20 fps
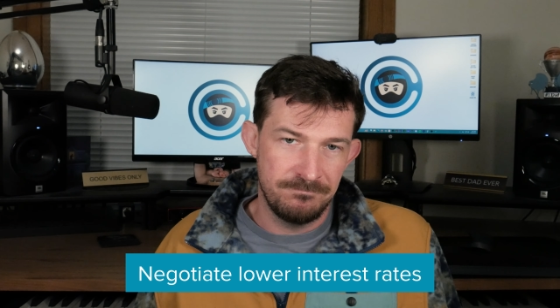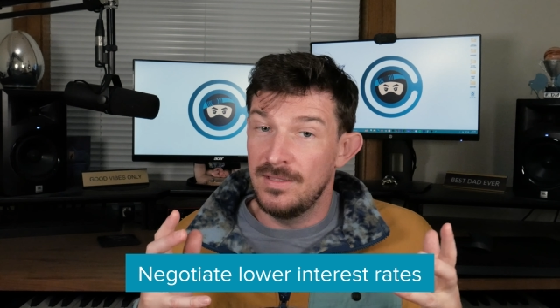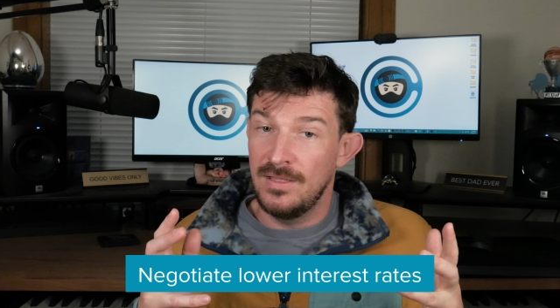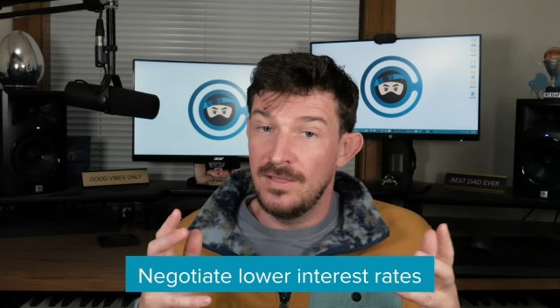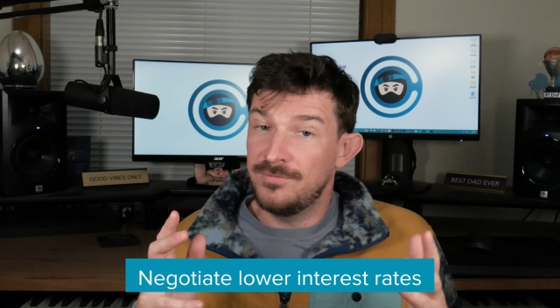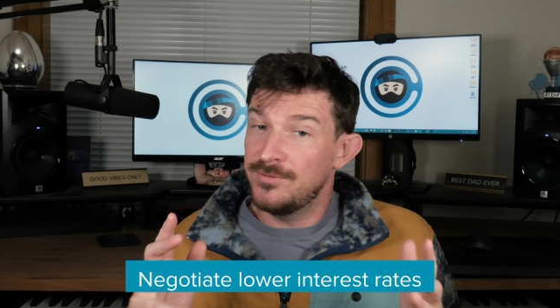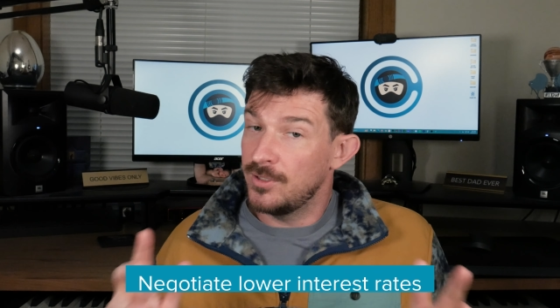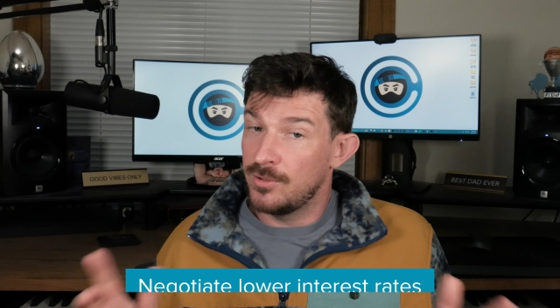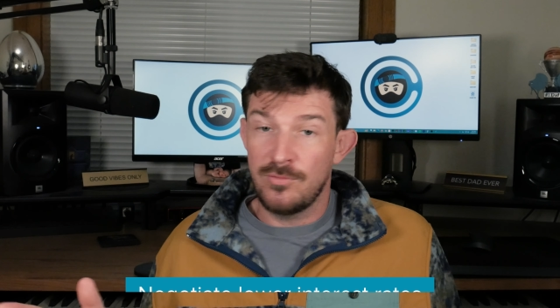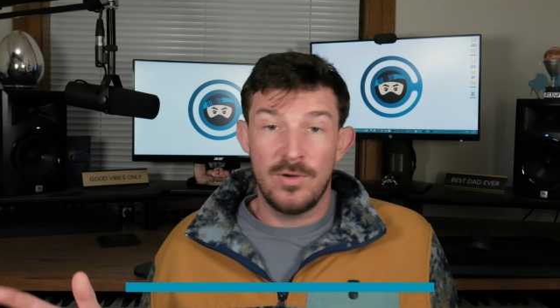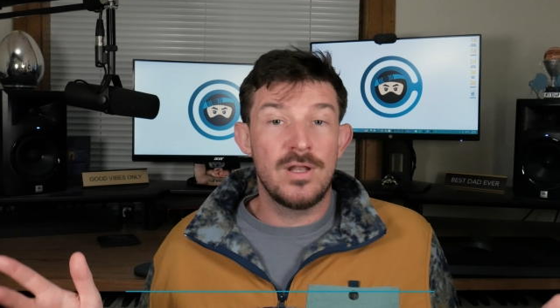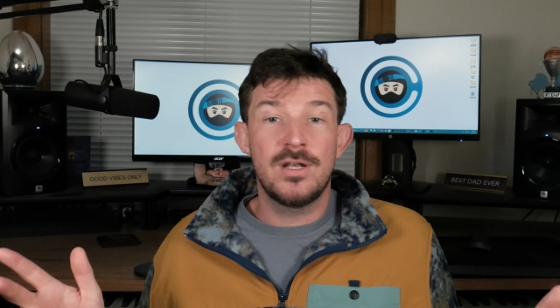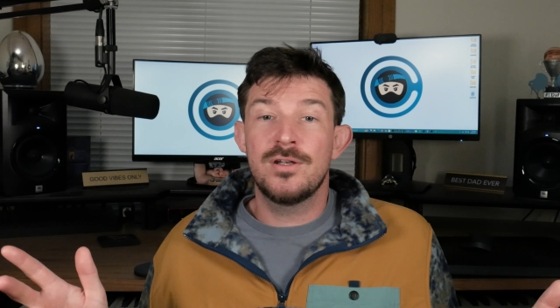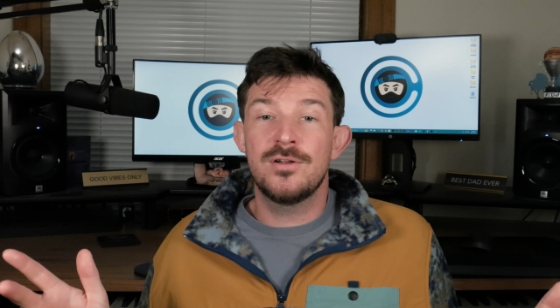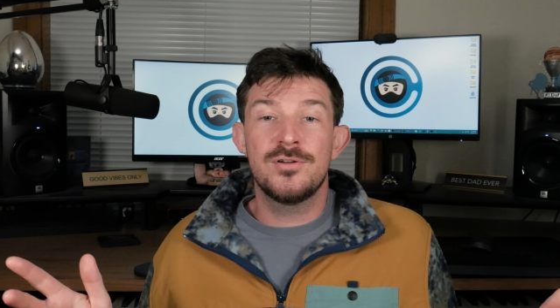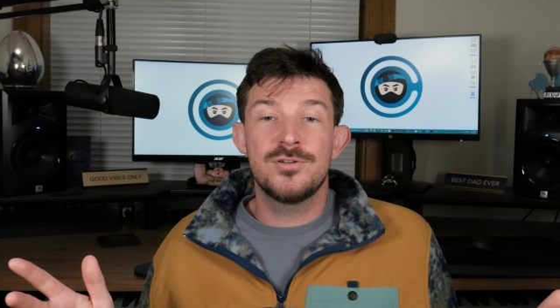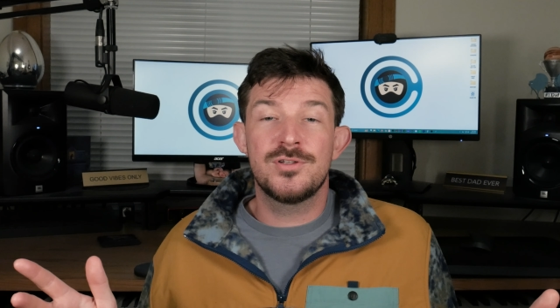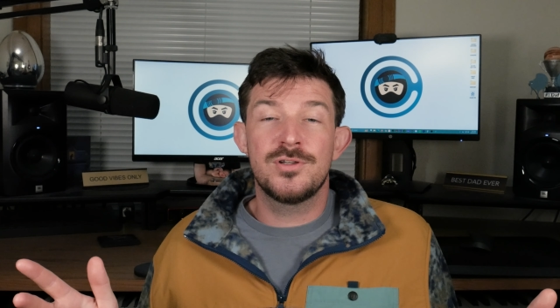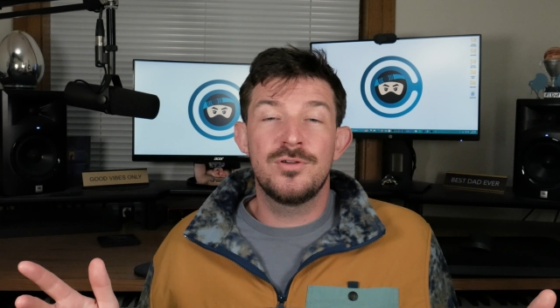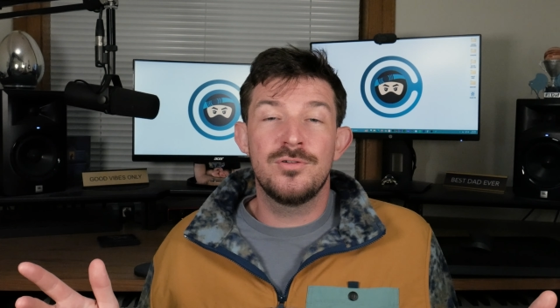If the
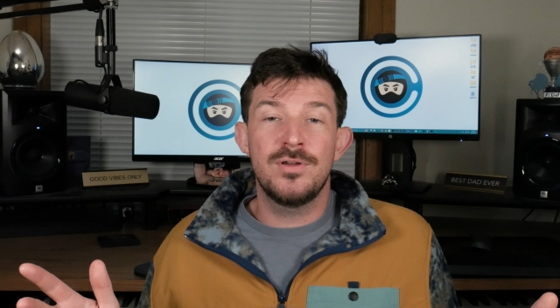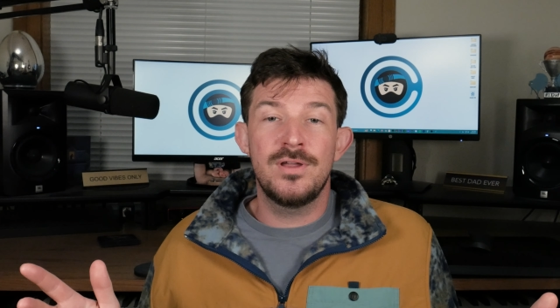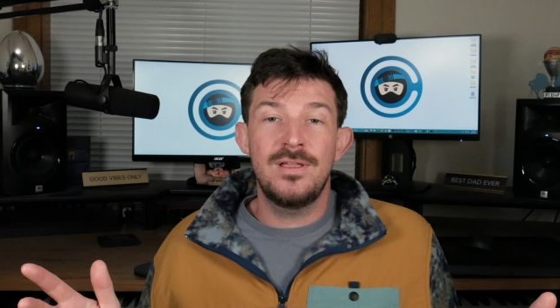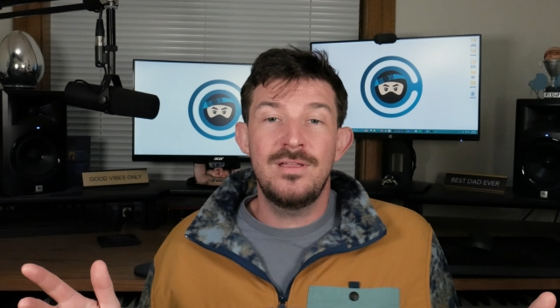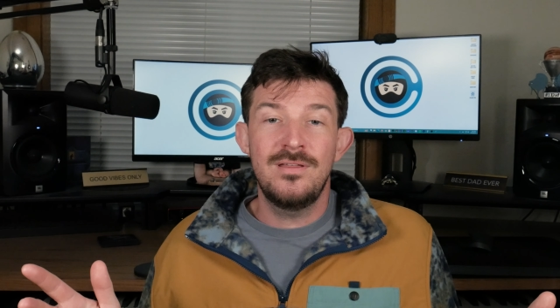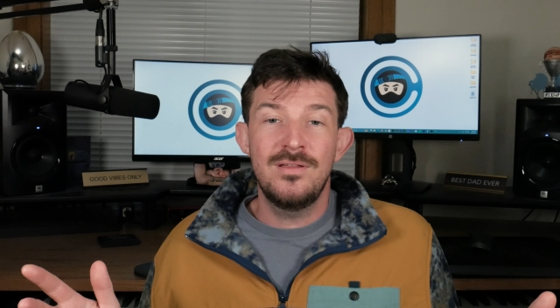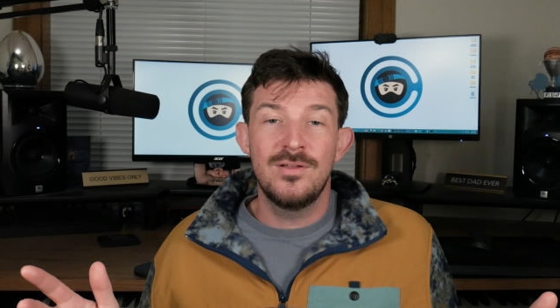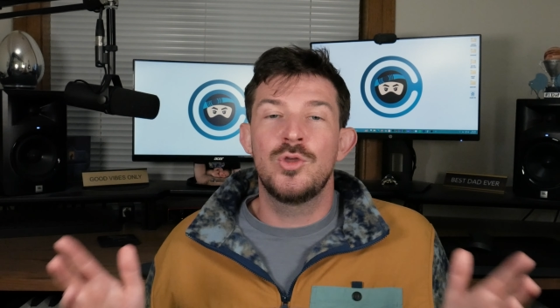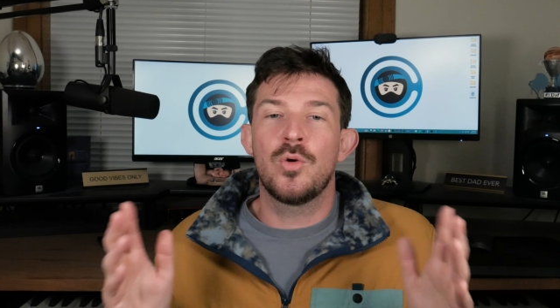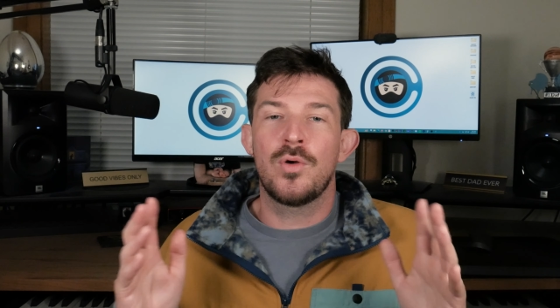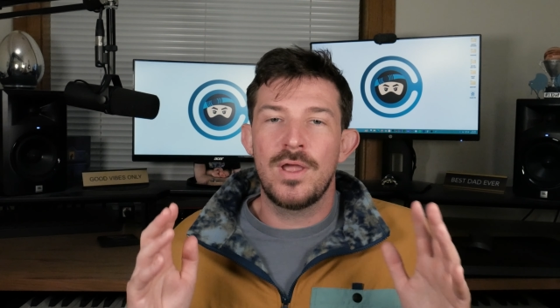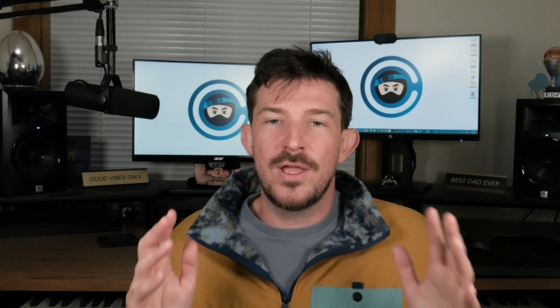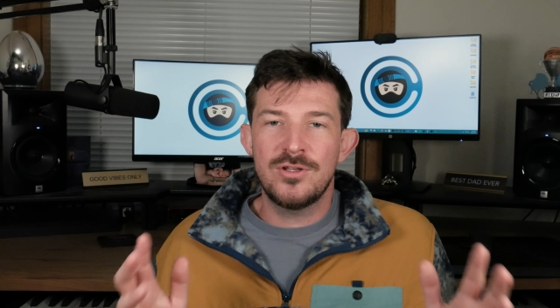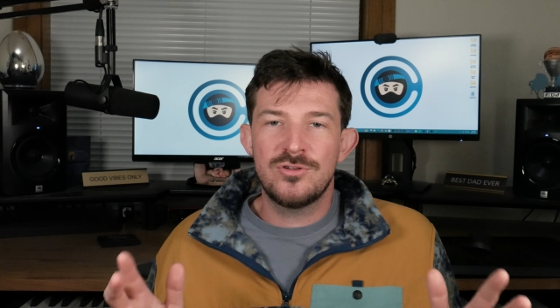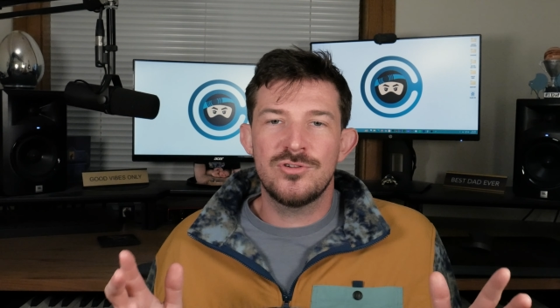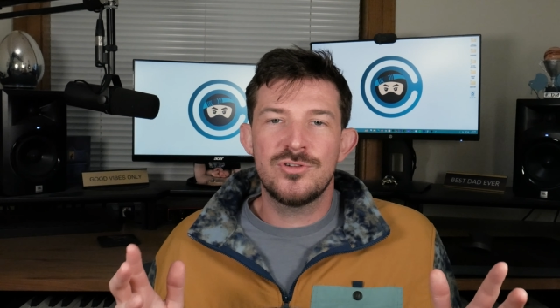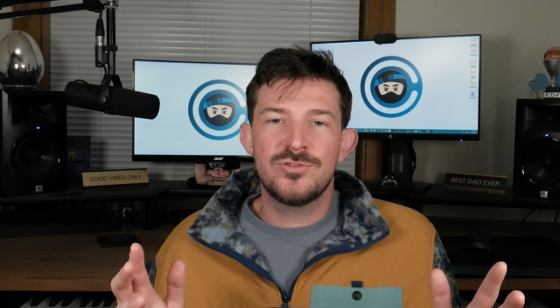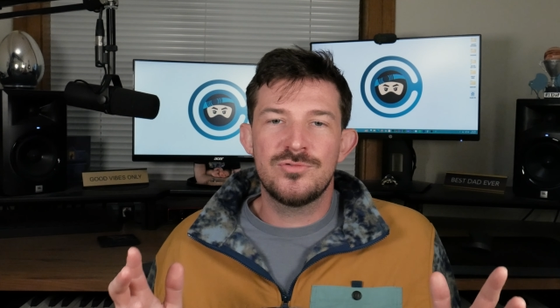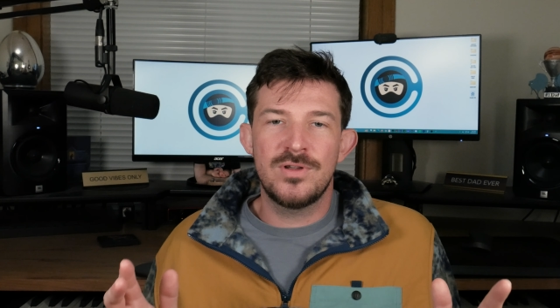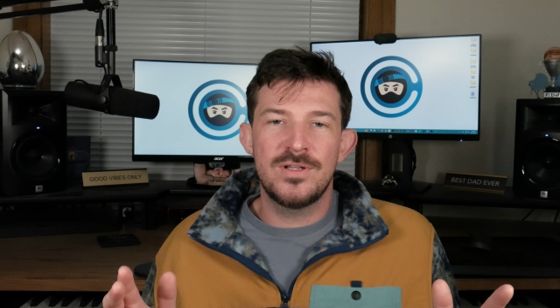creditors agree, your
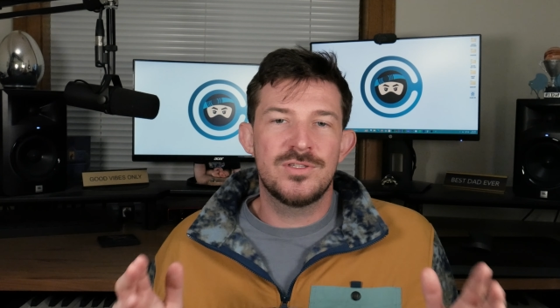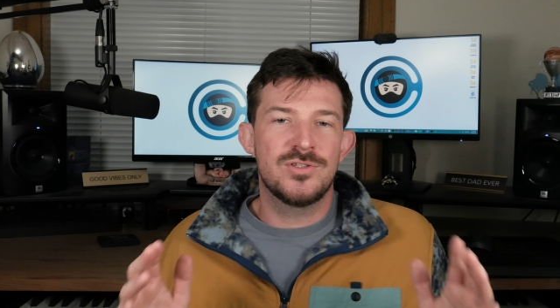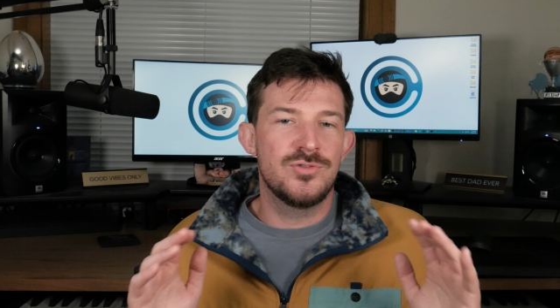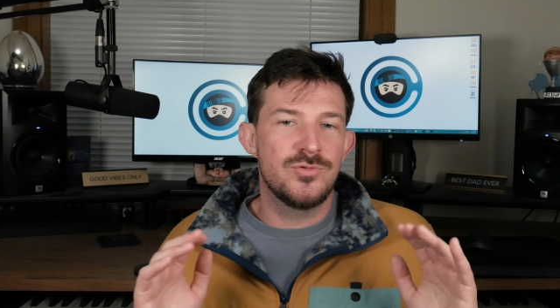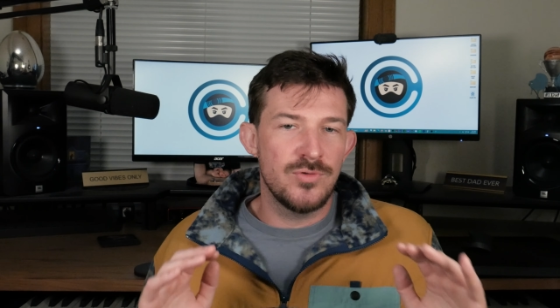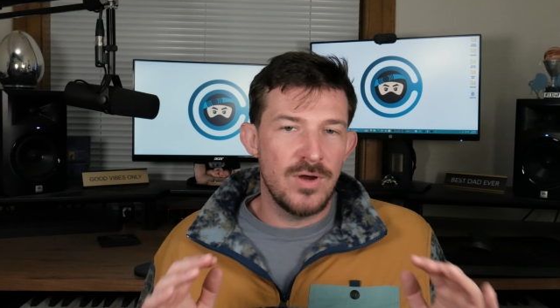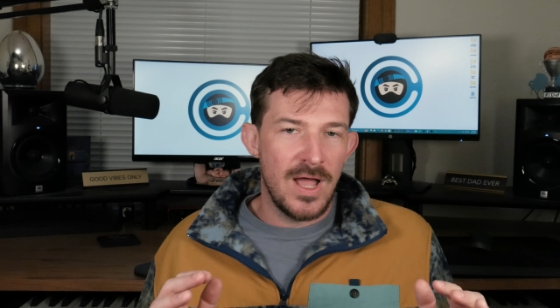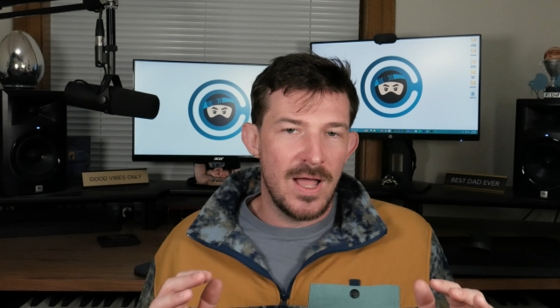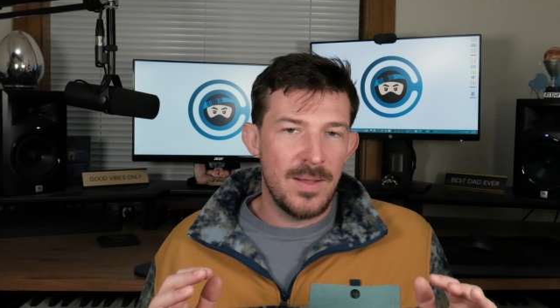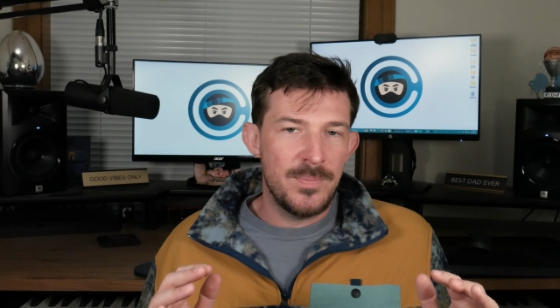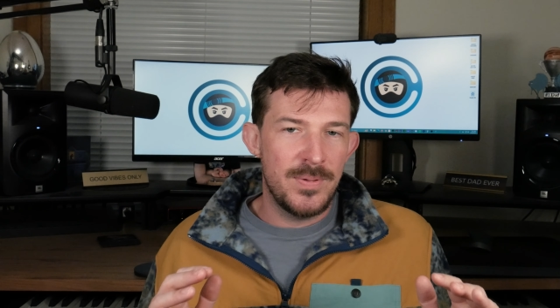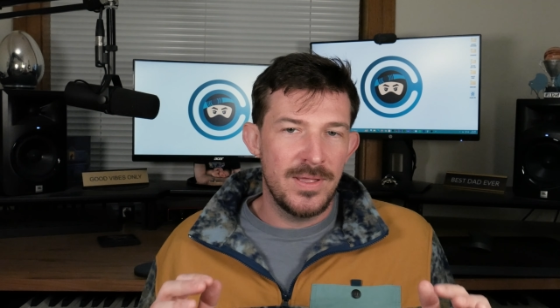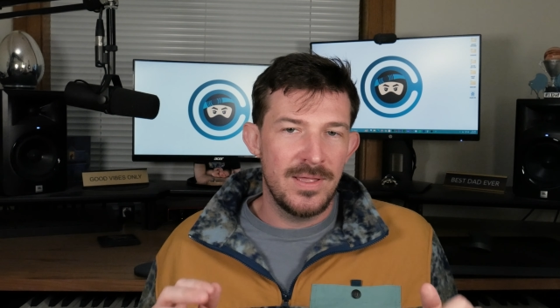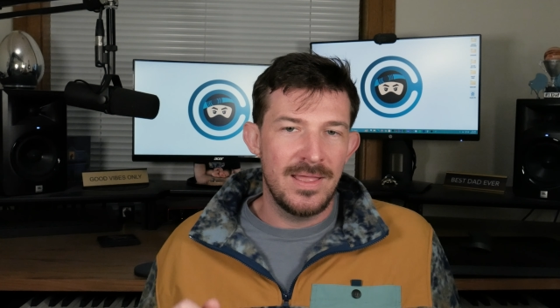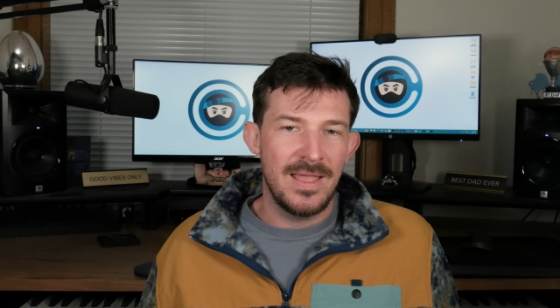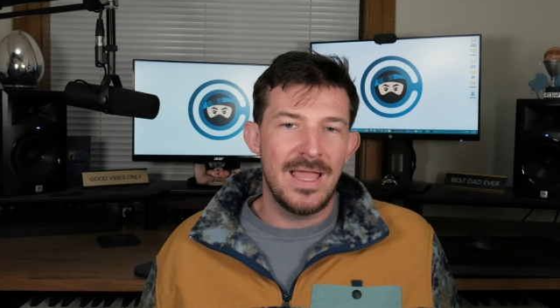interest rates drop